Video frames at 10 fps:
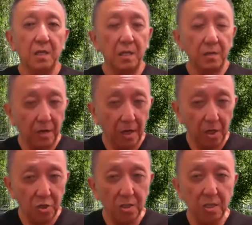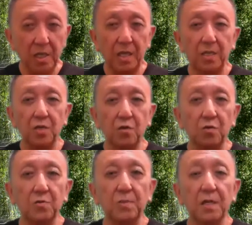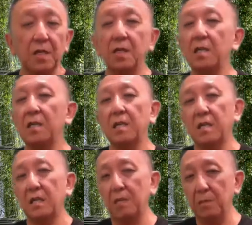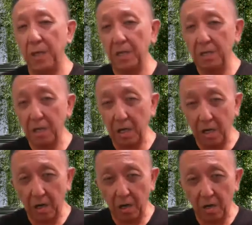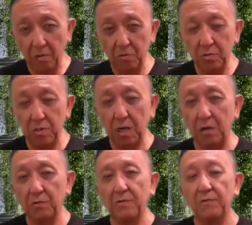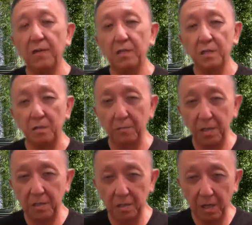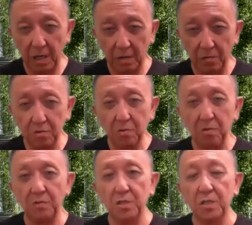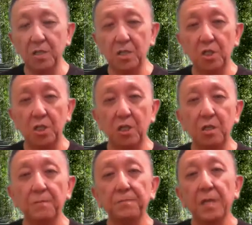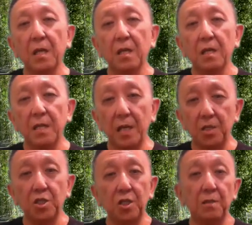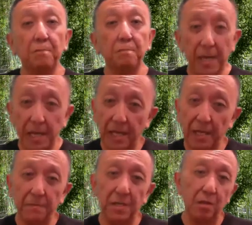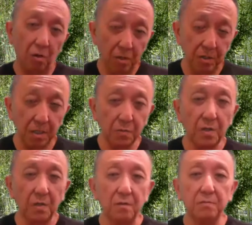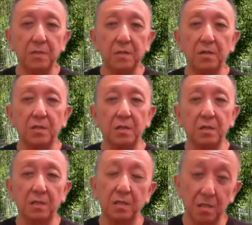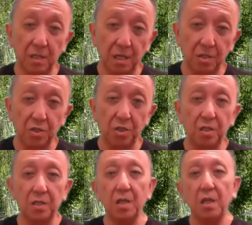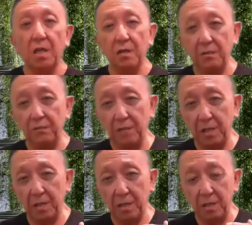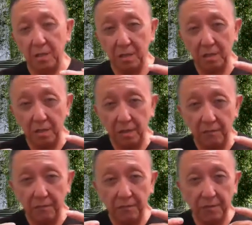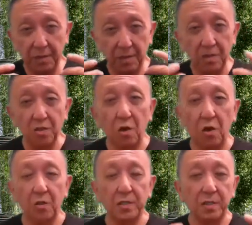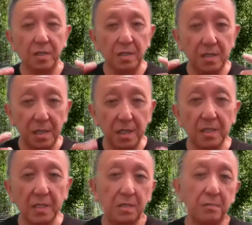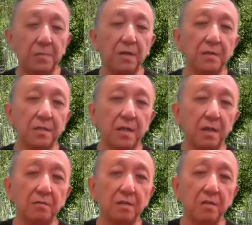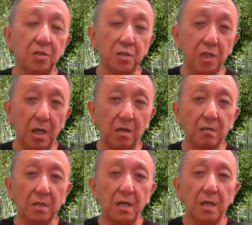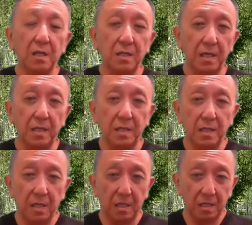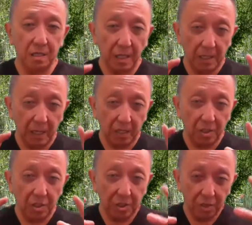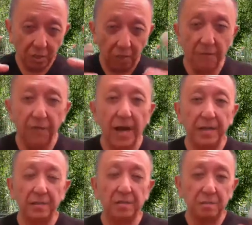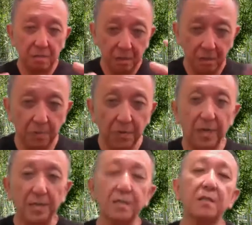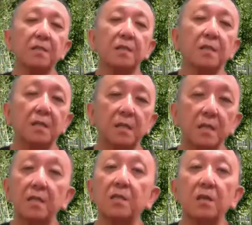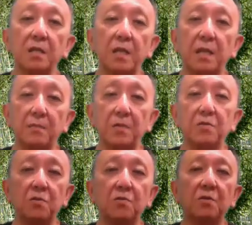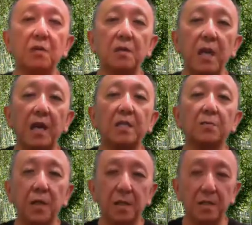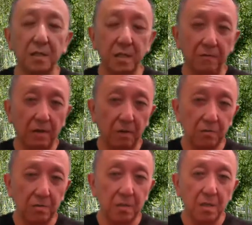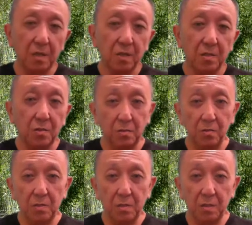gradually as it grows bigger, depending how you cultivate, depending on how you nourish this chi, that chi may be lost as well, because certain energies, if certain thoughts, certain things that the parents tell the child, then that energy is confined, suppressed. It's not able to express itself out. So